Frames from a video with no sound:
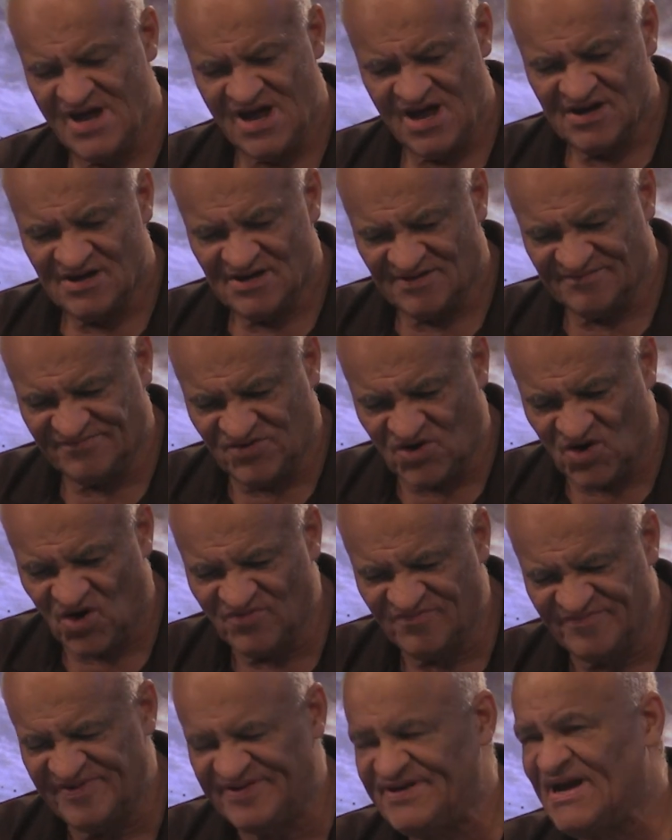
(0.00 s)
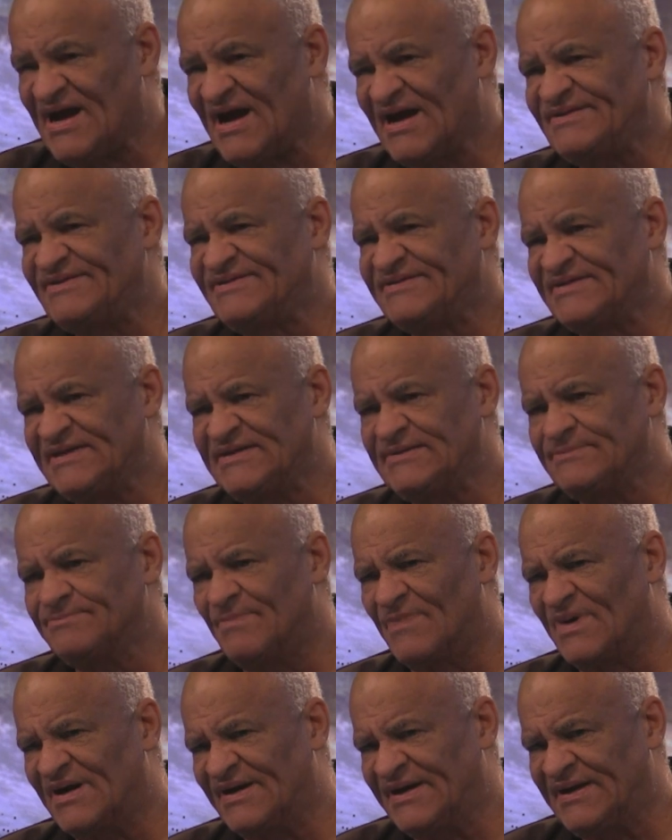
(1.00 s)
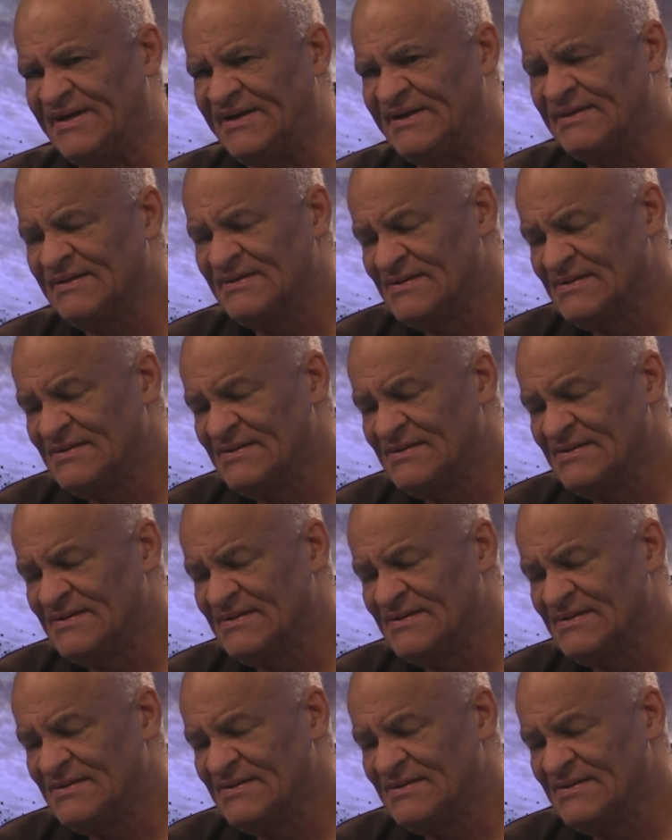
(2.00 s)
of COVID 19 money